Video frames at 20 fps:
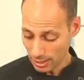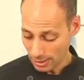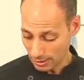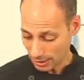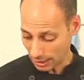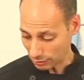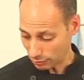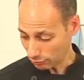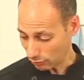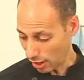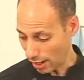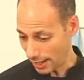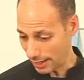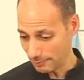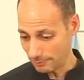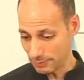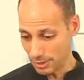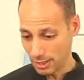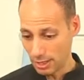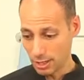That's right.
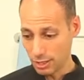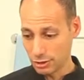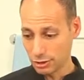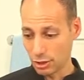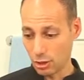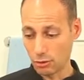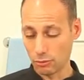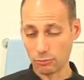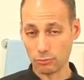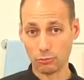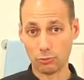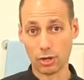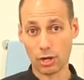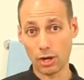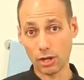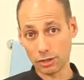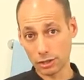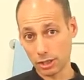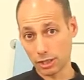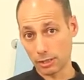So we're
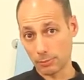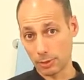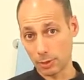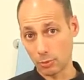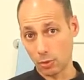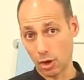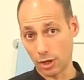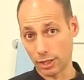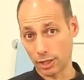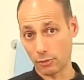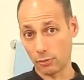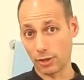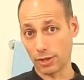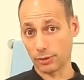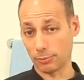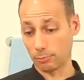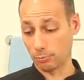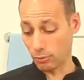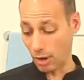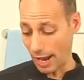also going to be working with
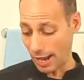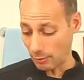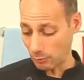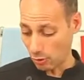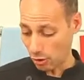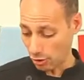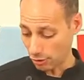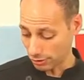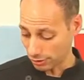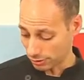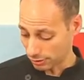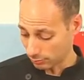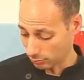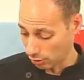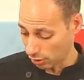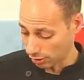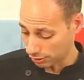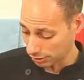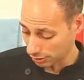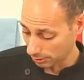bratwurst. We're
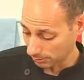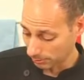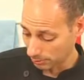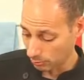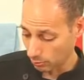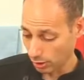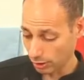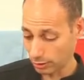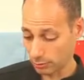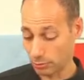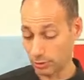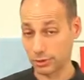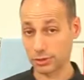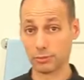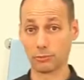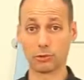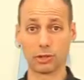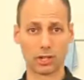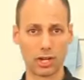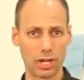also going to be working with
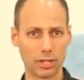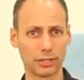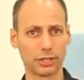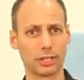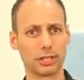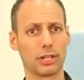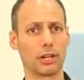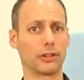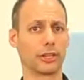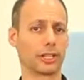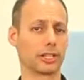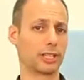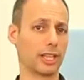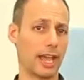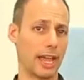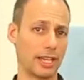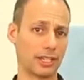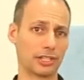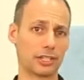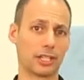some ricotta, you know, the
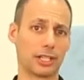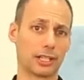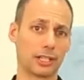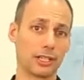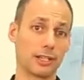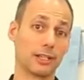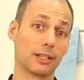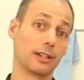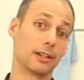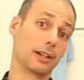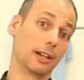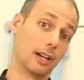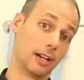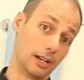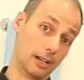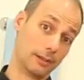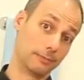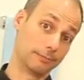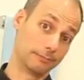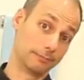classic,
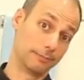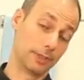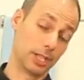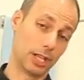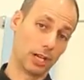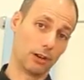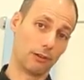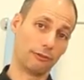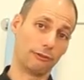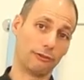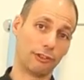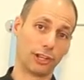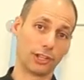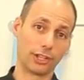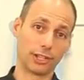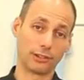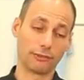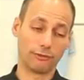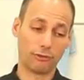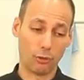you know,
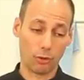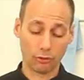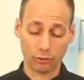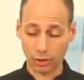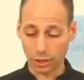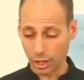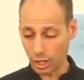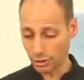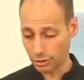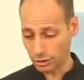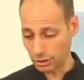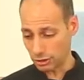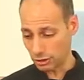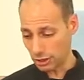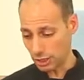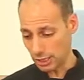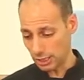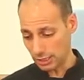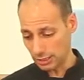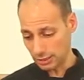filling for ricotta
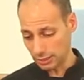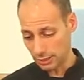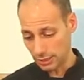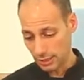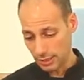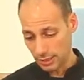cheese